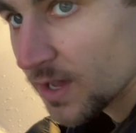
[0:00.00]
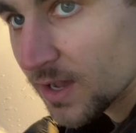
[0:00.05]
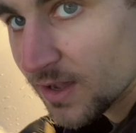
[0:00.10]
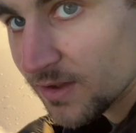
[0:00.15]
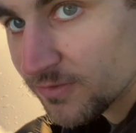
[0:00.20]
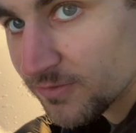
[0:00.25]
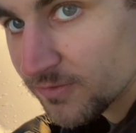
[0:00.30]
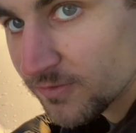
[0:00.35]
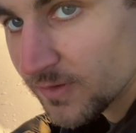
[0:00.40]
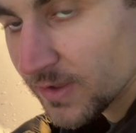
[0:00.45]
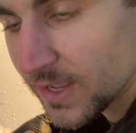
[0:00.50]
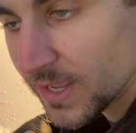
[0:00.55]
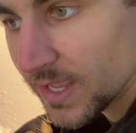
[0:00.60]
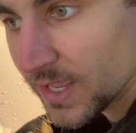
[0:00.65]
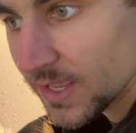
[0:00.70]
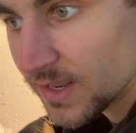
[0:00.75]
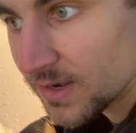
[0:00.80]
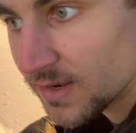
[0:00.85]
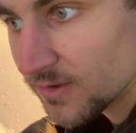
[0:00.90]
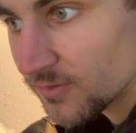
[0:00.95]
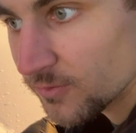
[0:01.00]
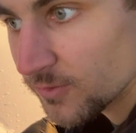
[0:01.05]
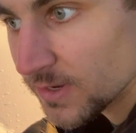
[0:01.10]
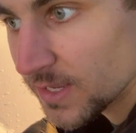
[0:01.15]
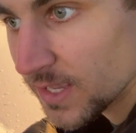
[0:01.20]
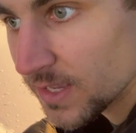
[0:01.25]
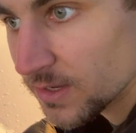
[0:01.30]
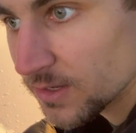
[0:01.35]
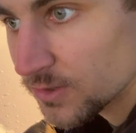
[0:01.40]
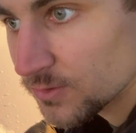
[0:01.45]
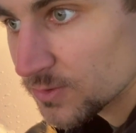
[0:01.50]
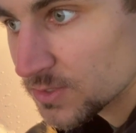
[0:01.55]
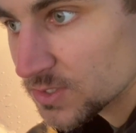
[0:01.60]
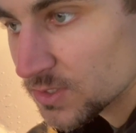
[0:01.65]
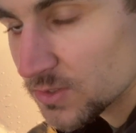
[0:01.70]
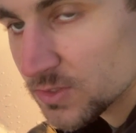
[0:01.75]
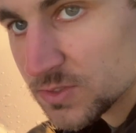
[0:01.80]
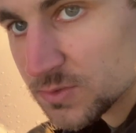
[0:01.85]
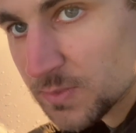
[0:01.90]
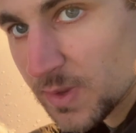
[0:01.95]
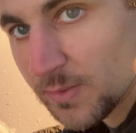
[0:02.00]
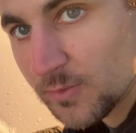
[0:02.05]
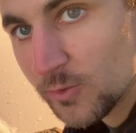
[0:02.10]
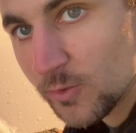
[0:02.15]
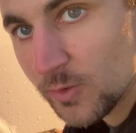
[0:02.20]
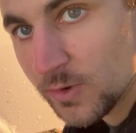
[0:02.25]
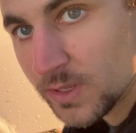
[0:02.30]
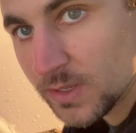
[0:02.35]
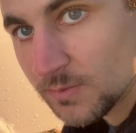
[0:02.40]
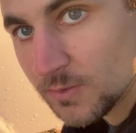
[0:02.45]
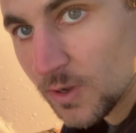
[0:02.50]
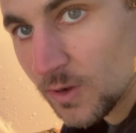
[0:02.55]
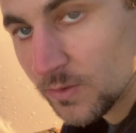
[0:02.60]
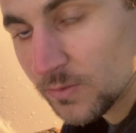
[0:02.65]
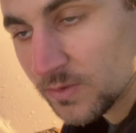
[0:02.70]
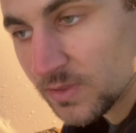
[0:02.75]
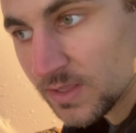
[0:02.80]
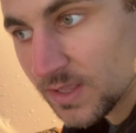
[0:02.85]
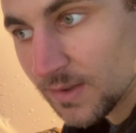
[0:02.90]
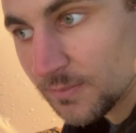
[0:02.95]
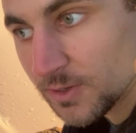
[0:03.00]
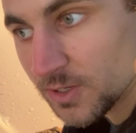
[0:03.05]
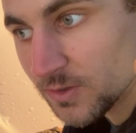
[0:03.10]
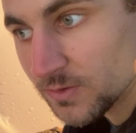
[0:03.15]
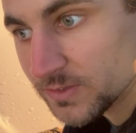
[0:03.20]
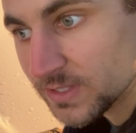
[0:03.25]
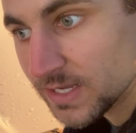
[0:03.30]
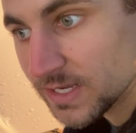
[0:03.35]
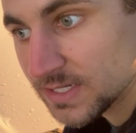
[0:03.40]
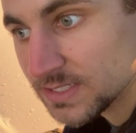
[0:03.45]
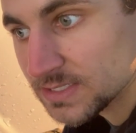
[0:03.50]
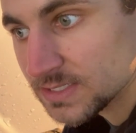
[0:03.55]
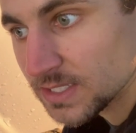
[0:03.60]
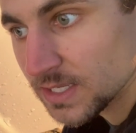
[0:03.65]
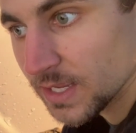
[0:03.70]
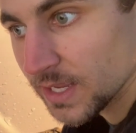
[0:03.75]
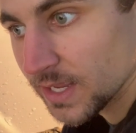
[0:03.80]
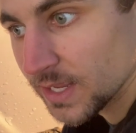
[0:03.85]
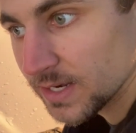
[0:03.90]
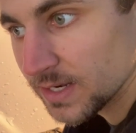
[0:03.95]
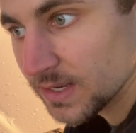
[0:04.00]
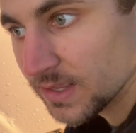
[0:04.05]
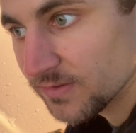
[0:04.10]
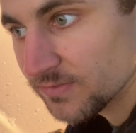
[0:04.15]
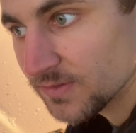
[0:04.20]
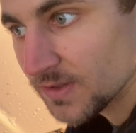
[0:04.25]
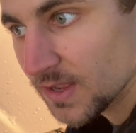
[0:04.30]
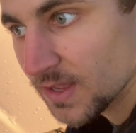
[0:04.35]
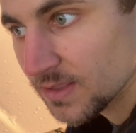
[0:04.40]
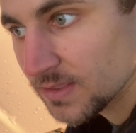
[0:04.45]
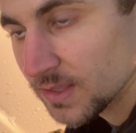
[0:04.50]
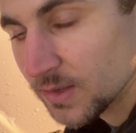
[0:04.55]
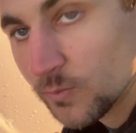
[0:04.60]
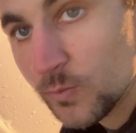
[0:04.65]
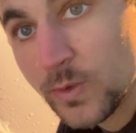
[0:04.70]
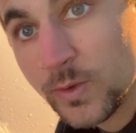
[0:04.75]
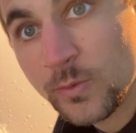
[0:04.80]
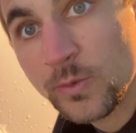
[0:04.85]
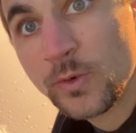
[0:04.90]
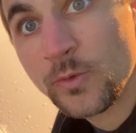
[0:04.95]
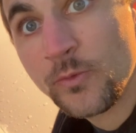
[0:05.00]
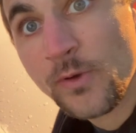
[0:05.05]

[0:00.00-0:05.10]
off, and if we get good results, maybe we'll keep going with the chemical test, and if not, then we will